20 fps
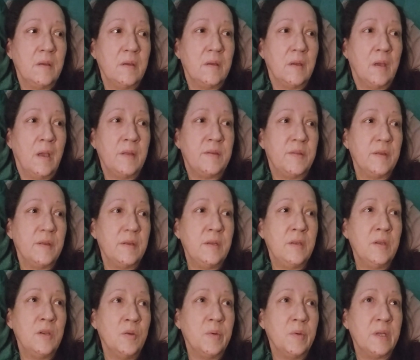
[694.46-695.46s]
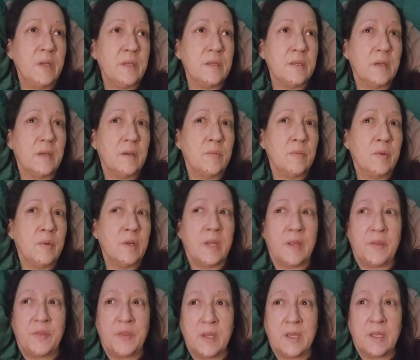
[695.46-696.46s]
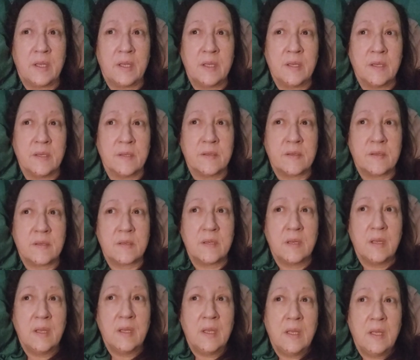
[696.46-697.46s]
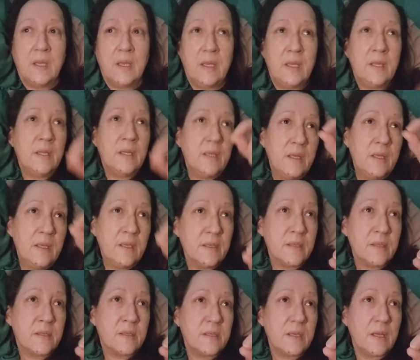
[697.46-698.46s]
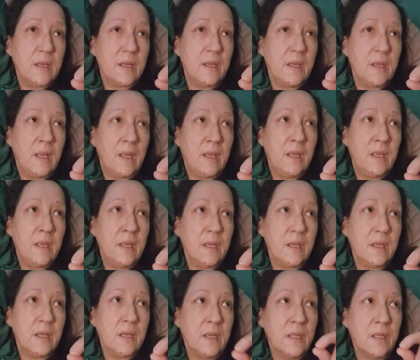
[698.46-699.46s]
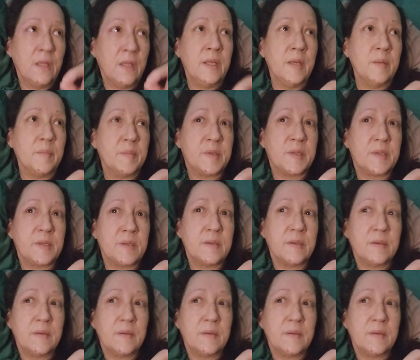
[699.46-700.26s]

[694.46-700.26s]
I th you know what it what I think it is? It is a glimpse